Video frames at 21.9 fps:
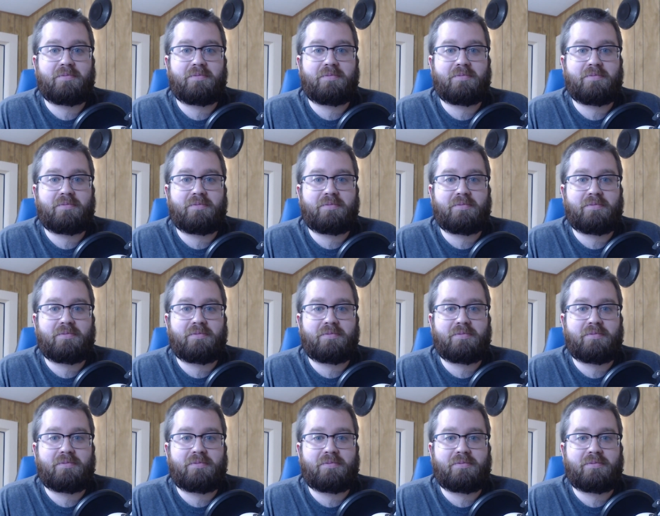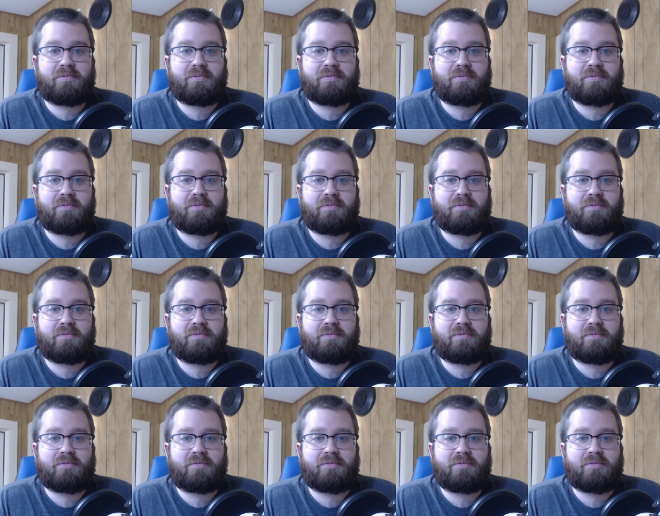
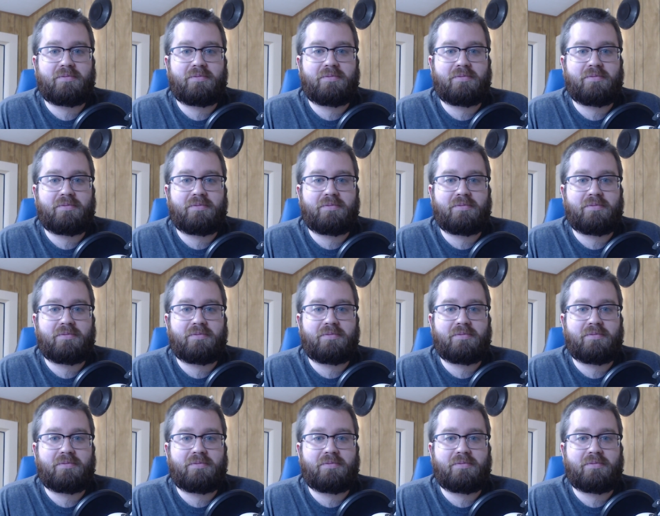[no speech]